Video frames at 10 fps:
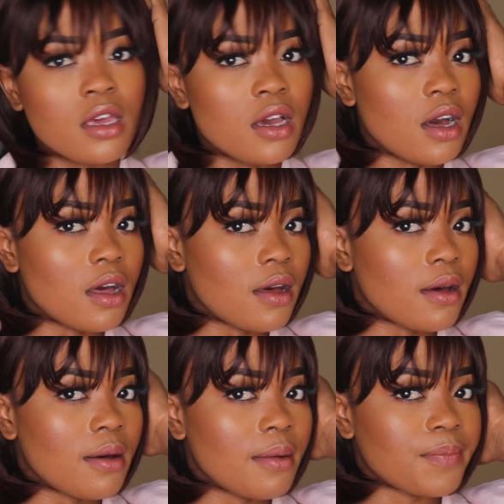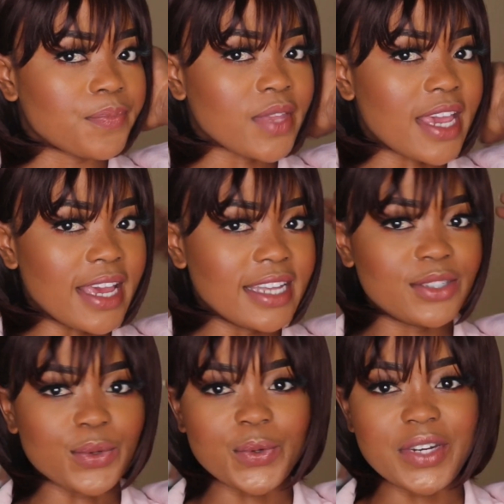
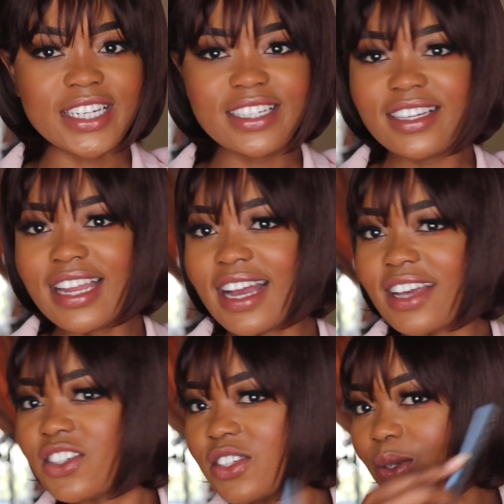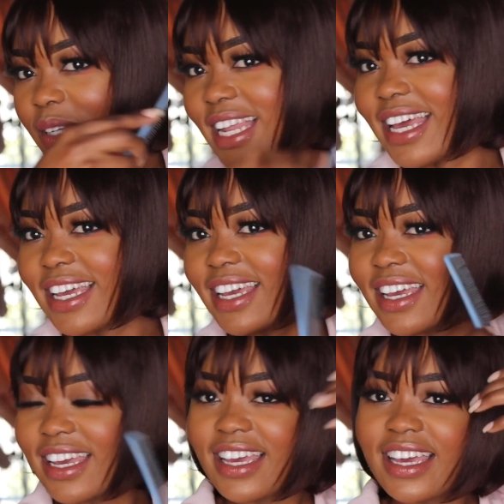head already. Like I just don't like
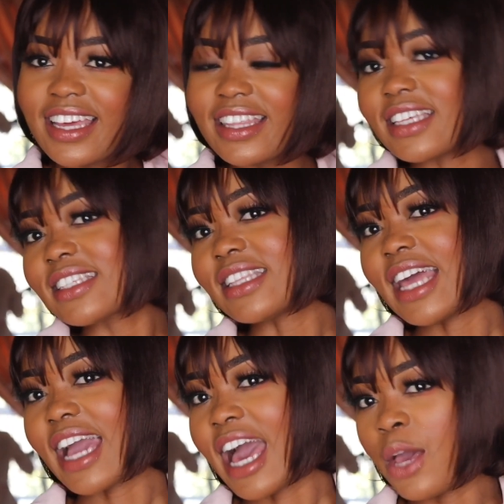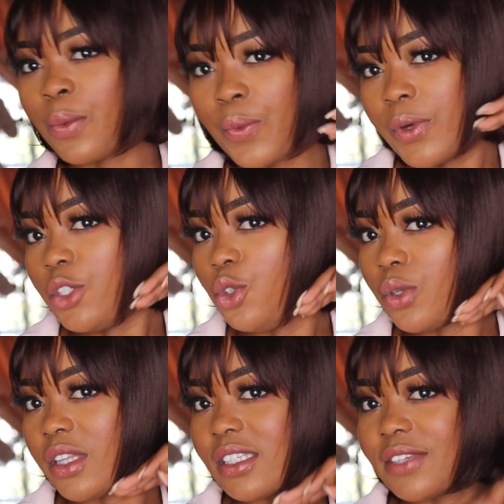this. Like I would do
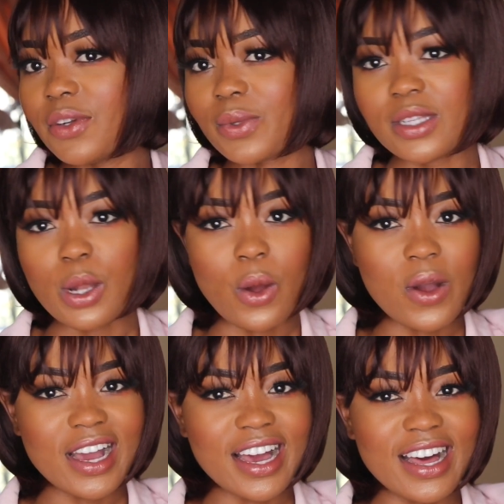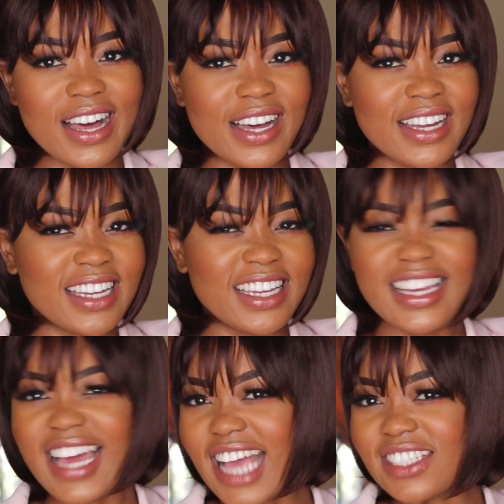this if it was longer.
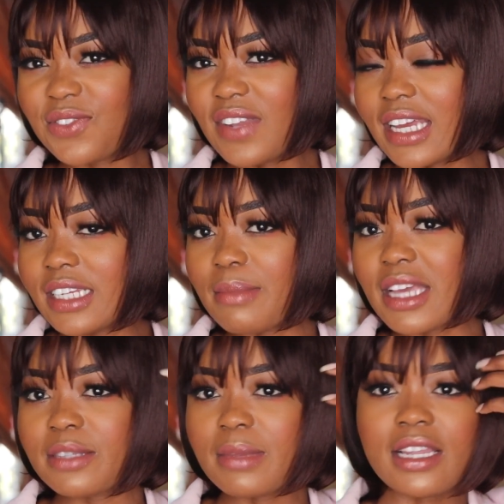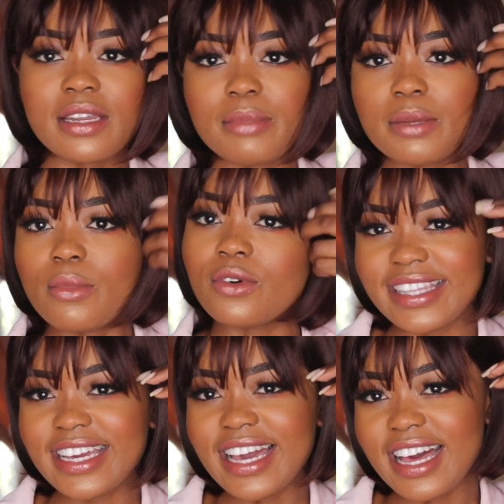I just feel like it makes me a little bit more
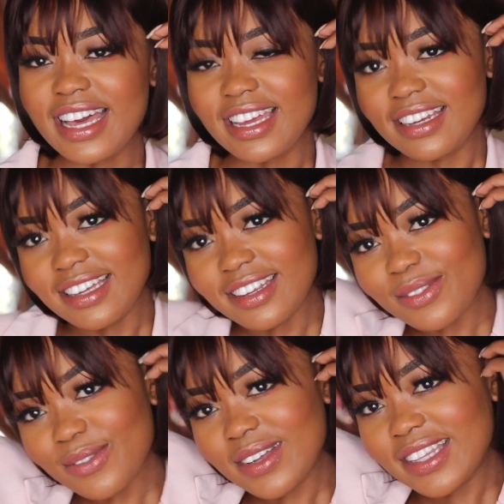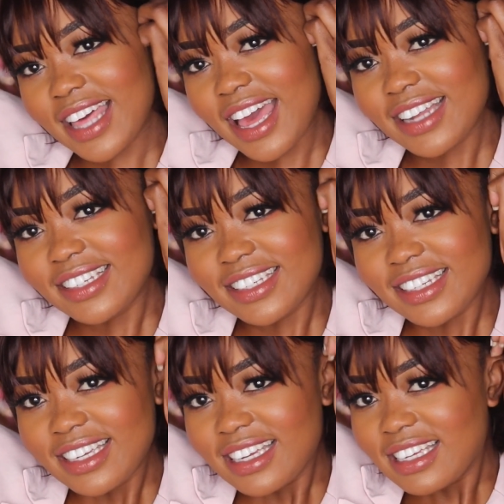thicker, and I don't want that.
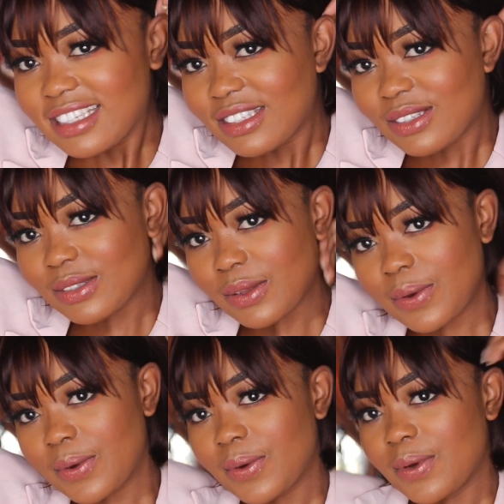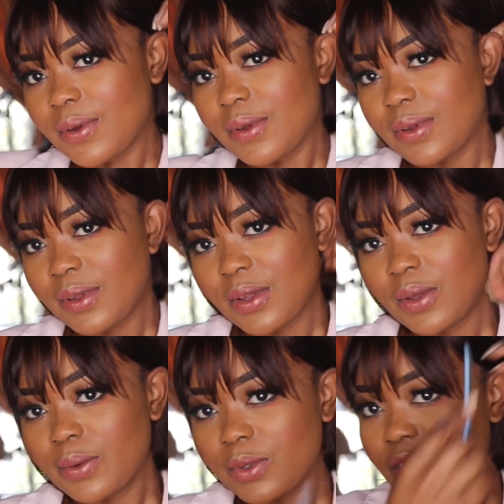So
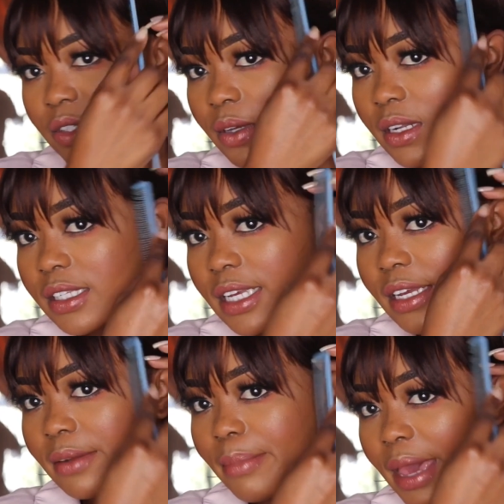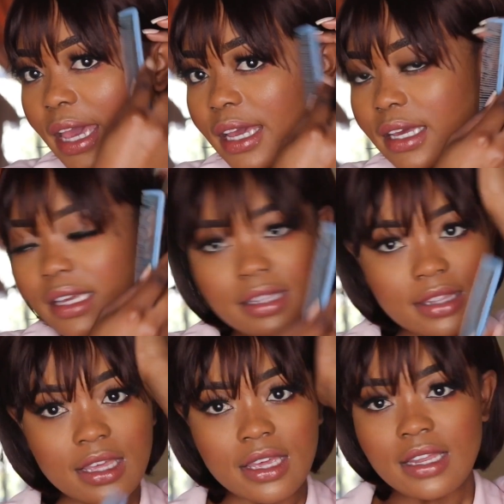we're just gonna take it back
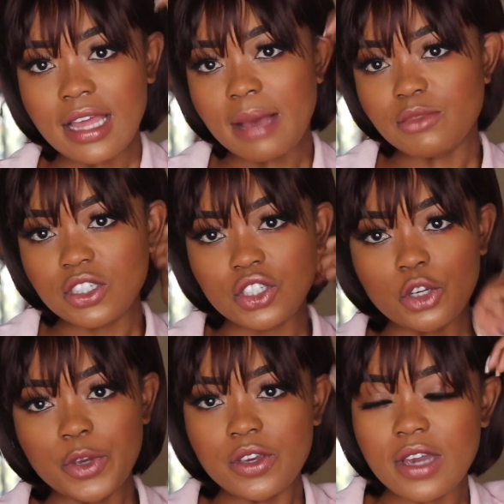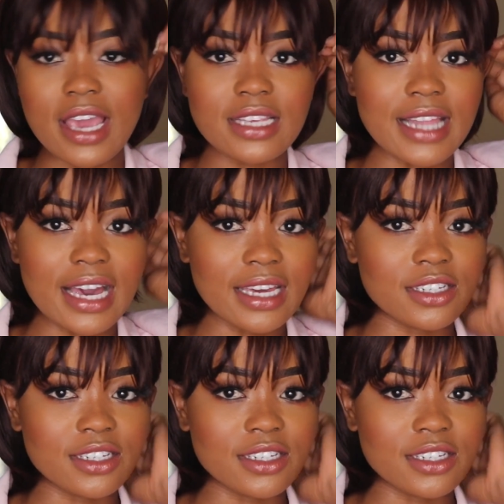there. Like I'm just showing you guys like